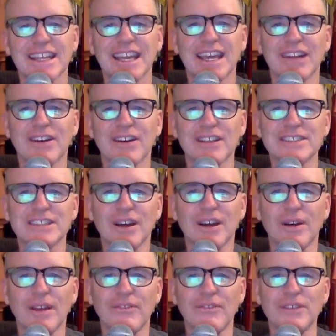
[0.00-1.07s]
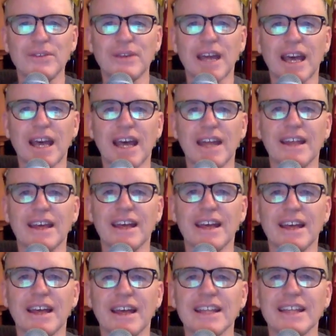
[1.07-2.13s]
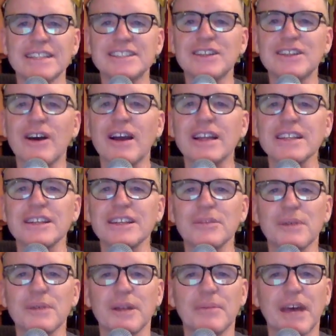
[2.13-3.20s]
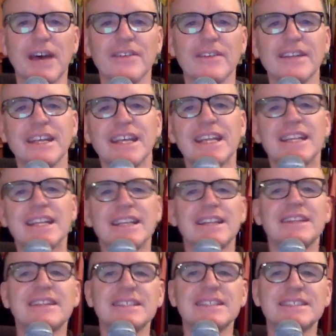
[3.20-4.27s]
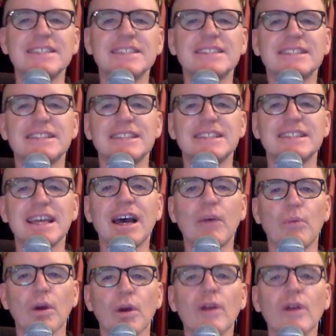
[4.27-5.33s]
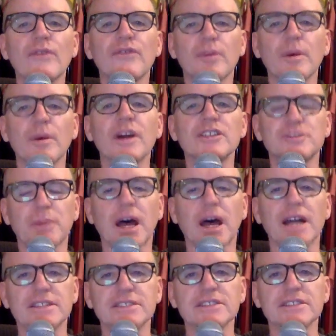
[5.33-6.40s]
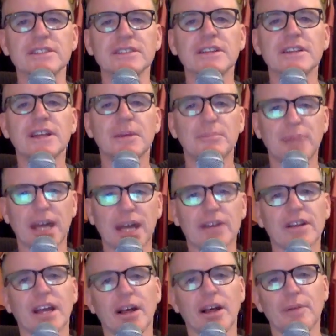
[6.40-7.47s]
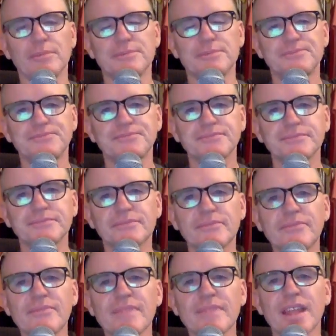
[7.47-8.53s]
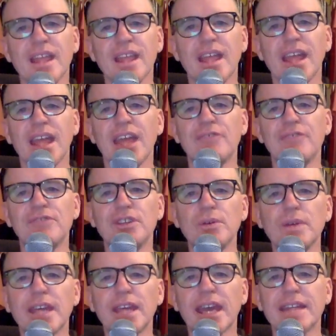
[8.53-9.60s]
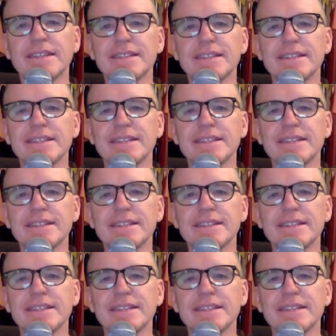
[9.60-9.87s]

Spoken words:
And also, if you got, let's talk a little bit about, this is a word from our sponsor, BetterHelp. If you get